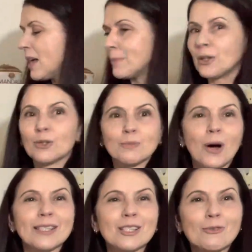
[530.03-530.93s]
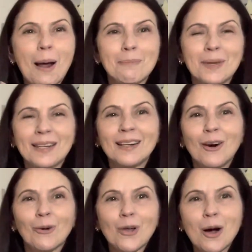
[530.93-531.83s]
because my scrap bin,
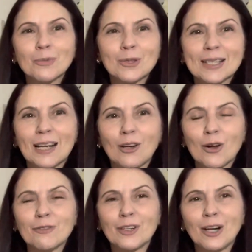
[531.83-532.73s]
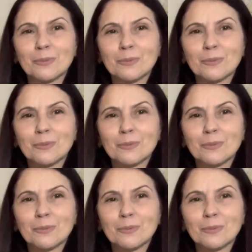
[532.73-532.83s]
although I'm using a lot of it,